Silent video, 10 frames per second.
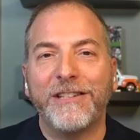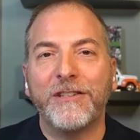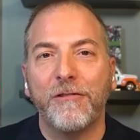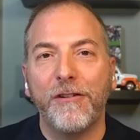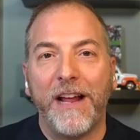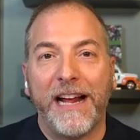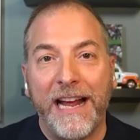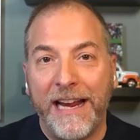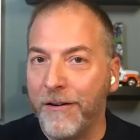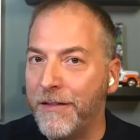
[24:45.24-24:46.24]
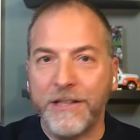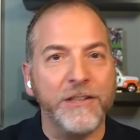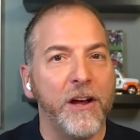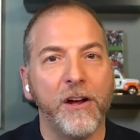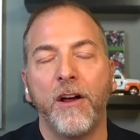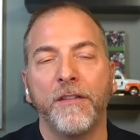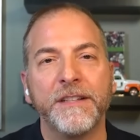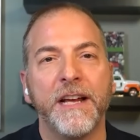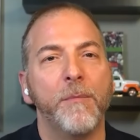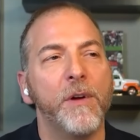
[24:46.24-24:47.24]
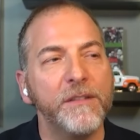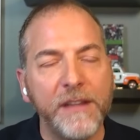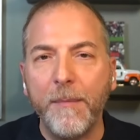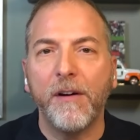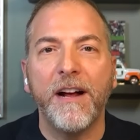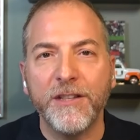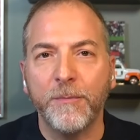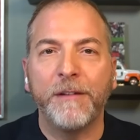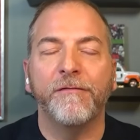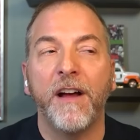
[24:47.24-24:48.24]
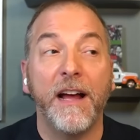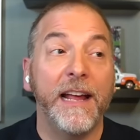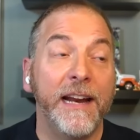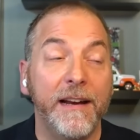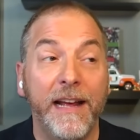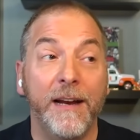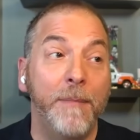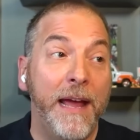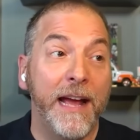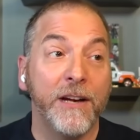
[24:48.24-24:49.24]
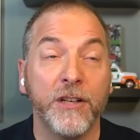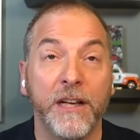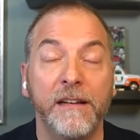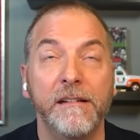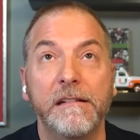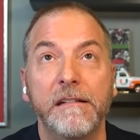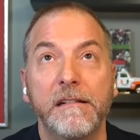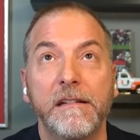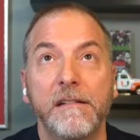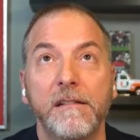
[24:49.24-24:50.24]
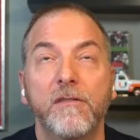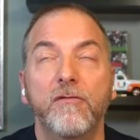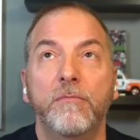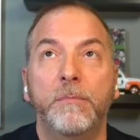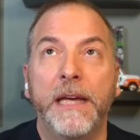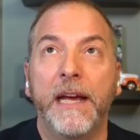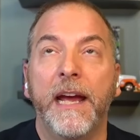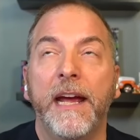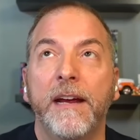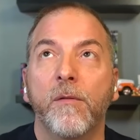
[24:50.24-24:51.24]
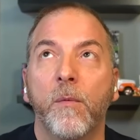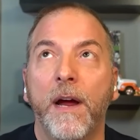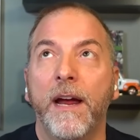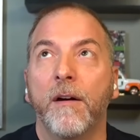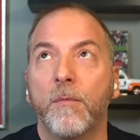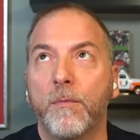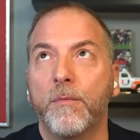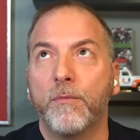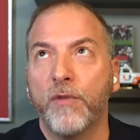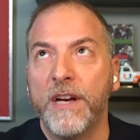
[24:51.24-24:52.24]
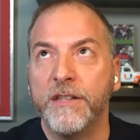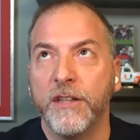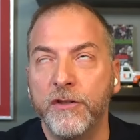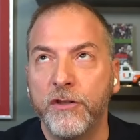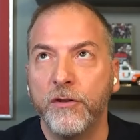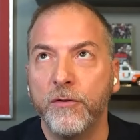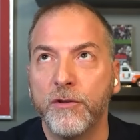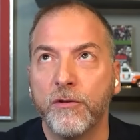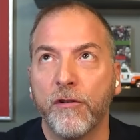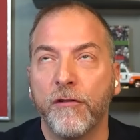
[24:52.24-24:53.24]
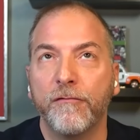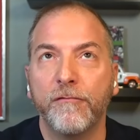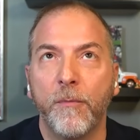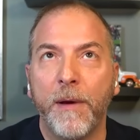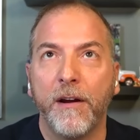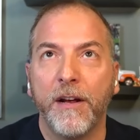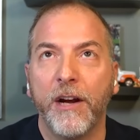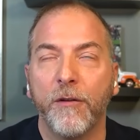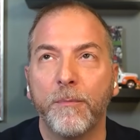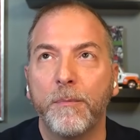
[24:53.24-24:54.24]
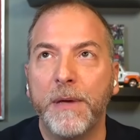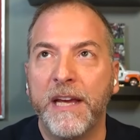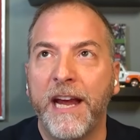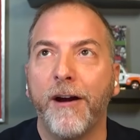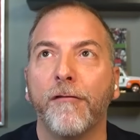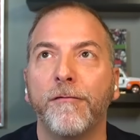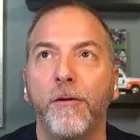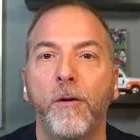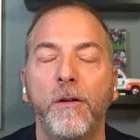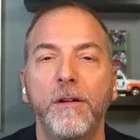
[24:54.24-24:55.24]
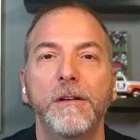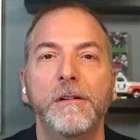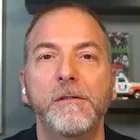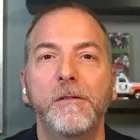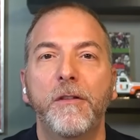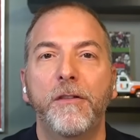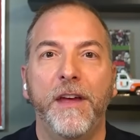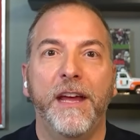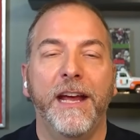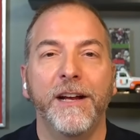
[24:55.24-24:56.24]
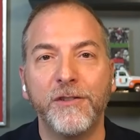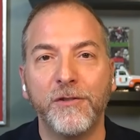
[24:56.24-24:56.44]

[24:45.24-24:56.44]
sort of like I hear this talk all the time. Well, Democrats will be fine, and it may actually be a reason to sort of be careful thinking